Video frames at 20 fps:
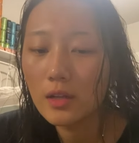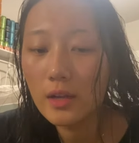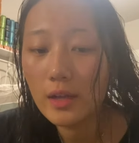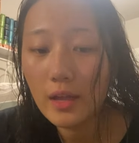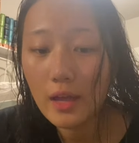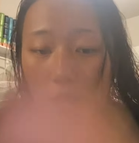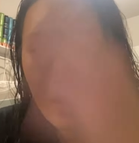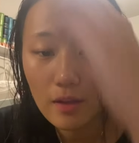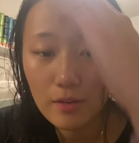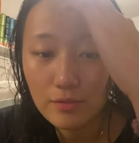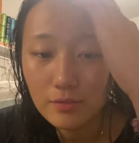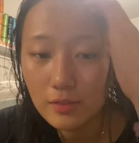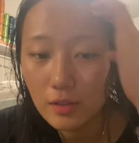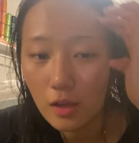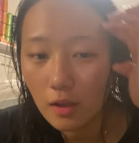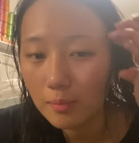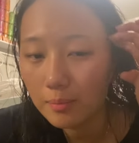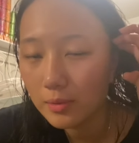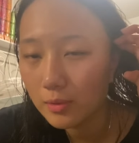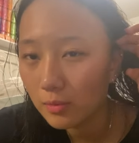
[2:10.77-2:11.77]
I have
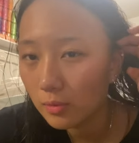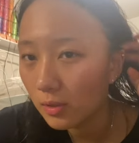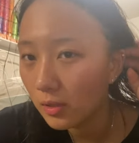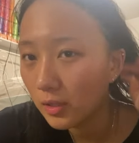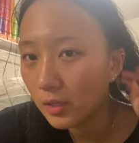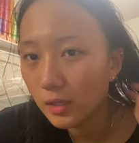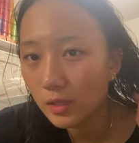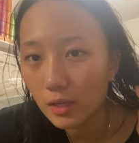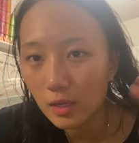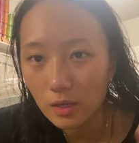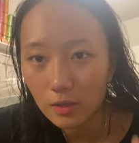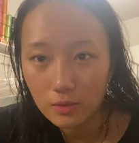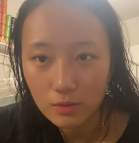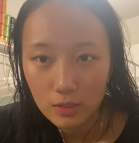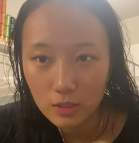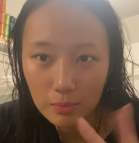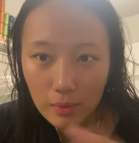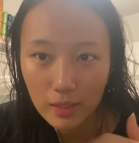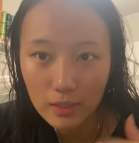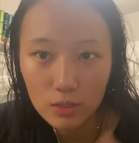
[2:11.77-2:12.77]
not been working out
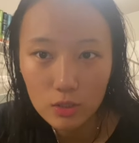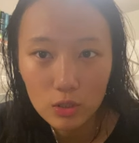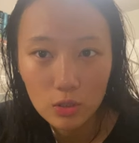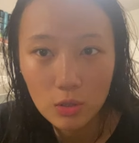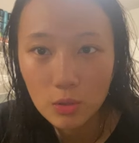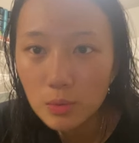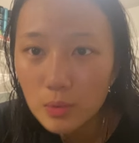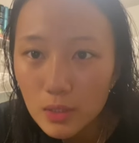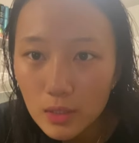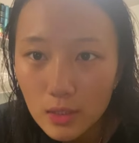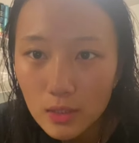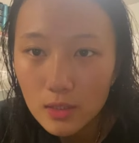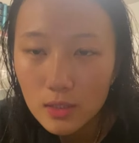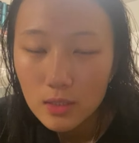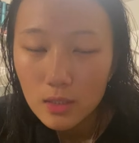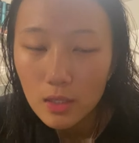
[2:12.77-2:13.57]
past two weeks.